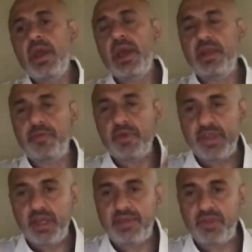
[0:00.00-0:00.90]
And if you
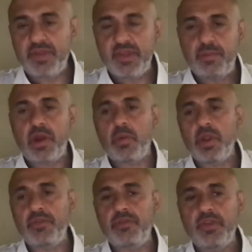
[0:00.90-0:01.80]
still have listened to part
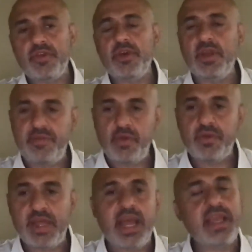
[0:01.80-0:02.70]
one and two and still
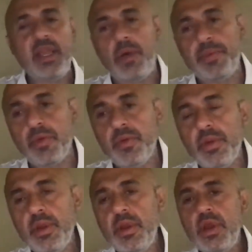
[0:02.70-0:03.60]
confused, then I can help you.
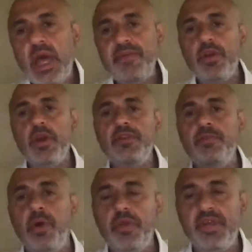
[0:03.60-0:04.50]
Have you
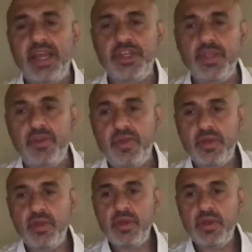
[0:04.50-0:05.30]
heard both sessions?